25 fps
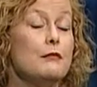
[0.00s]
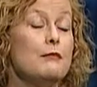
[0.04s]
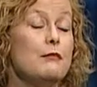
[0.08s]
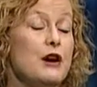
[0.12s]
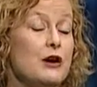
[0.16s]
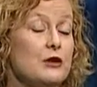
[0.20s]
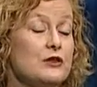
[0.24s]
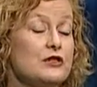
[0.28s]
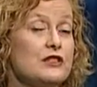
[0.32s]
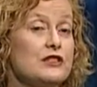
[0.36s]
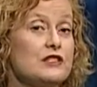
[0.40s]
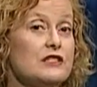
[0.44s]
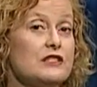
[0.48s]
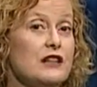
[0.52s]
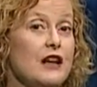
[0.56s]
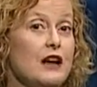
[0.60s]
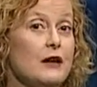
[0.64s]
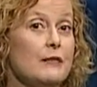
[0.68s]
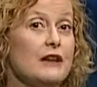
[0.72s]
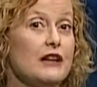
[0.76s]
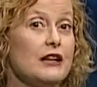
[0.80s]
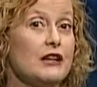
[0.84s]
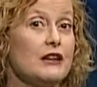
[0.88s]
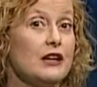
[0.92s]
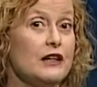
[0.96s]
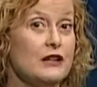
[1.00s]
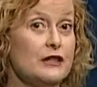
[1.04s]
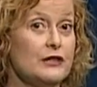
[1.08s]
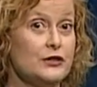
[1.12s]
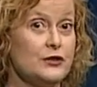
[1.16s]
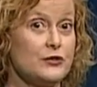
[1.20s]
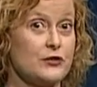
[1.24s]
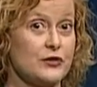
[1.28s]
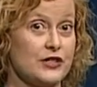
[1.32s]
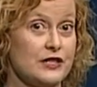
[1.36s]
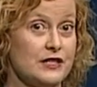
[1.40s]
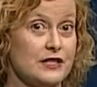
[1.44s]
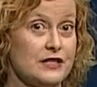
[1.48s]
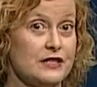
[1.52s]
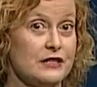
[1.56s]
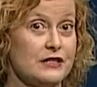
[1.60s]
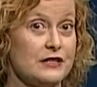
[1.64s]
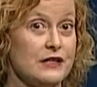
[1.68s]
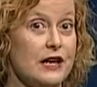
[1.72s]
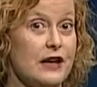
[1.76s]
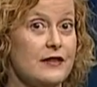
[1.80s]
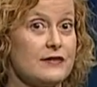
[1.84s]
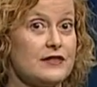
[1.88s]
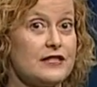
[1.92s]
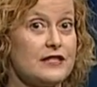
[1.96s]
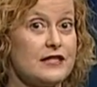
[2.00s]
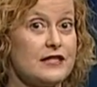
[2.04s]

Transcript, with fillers: Most Islamic countries have